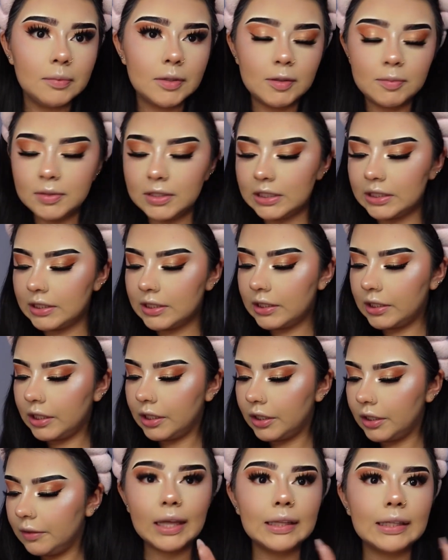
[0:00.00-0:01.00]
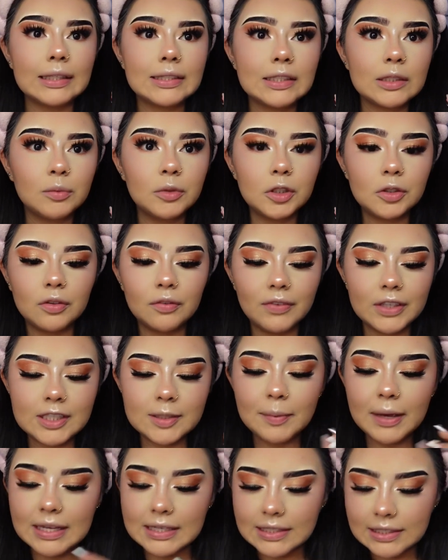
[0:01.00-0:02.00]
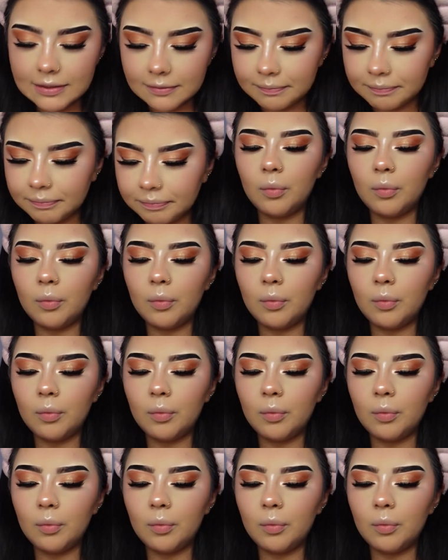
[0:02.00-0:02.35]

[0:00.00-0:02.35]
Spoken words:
lipsticks in here. Let's see which one fits best.